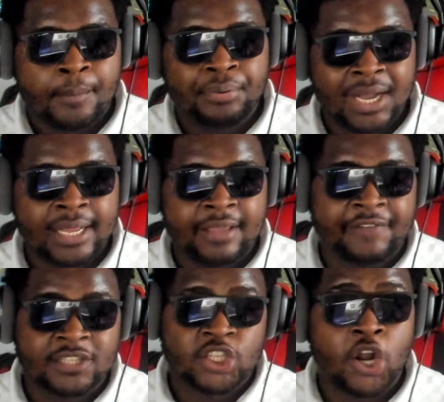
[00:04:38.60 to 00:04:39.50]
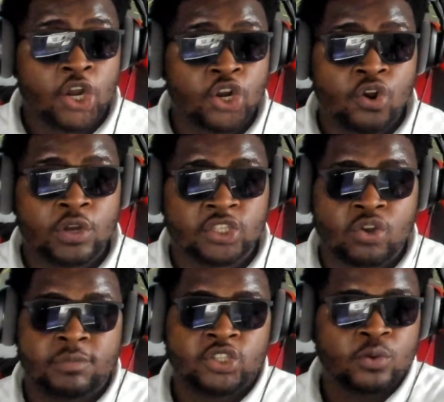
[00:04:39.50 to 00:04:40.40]
but if I turn it on, it's
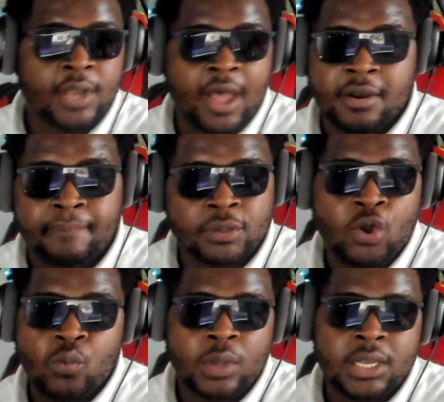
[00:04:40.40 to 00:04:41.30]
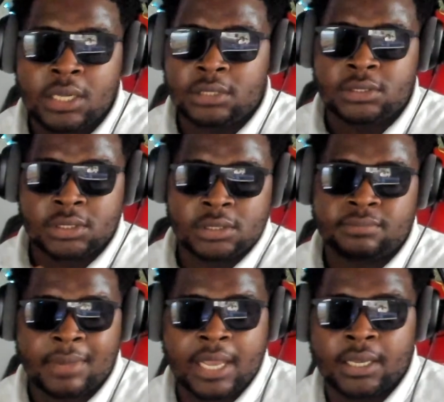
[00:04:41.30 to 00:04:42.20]
gonna be too loud and blow wind into this
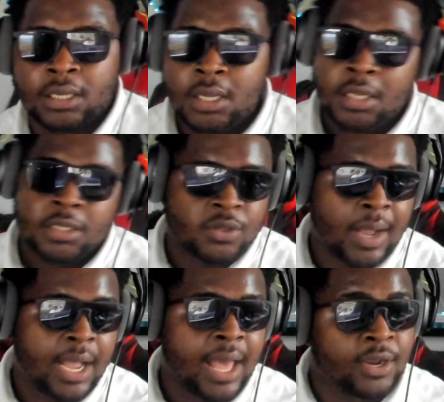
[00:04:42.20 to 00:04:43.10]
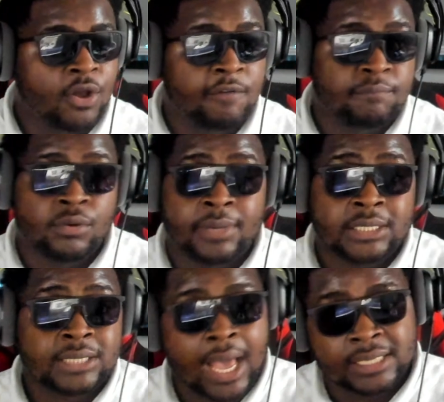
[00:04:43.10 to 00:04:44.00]
mic. So I got it off, bro. But
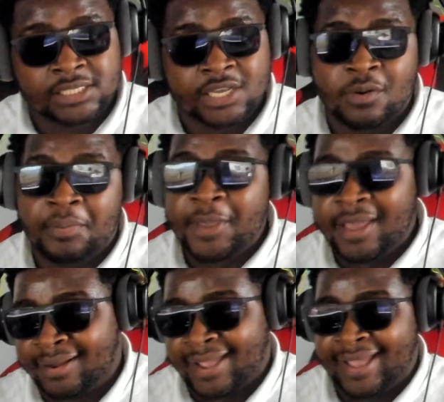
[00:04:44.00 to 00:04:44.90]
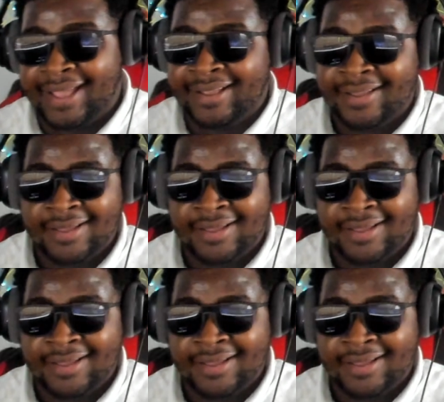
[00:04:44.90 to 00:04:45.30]
it's hot as hell up here, man.